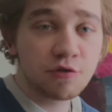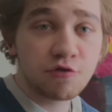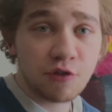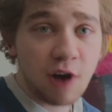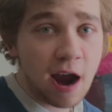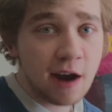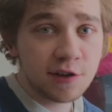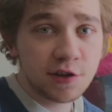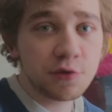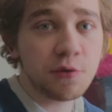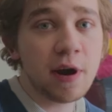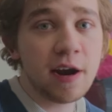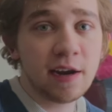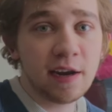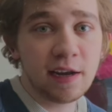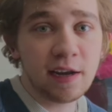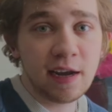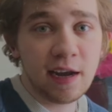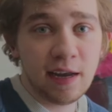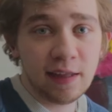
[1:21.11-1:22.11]

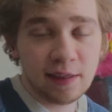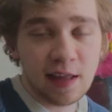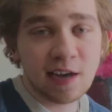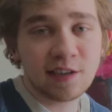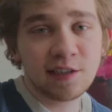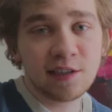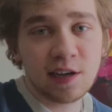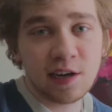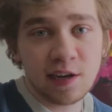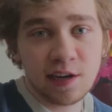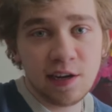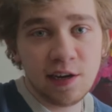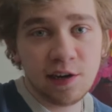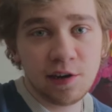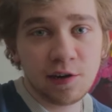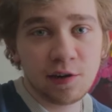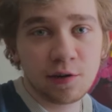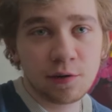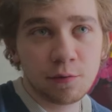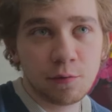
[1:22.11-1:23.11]
graduating in less than a
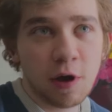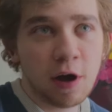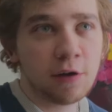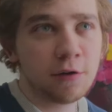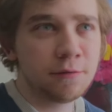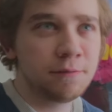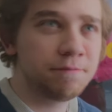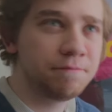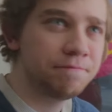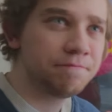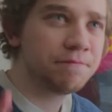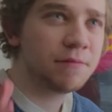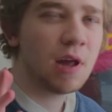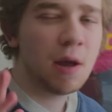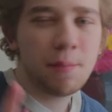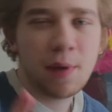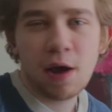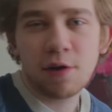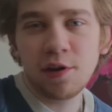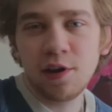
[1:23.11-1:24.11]
year. Well,
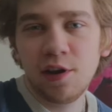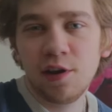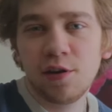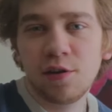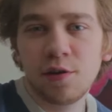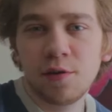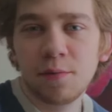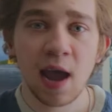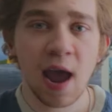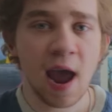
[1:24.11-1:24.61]
about a year.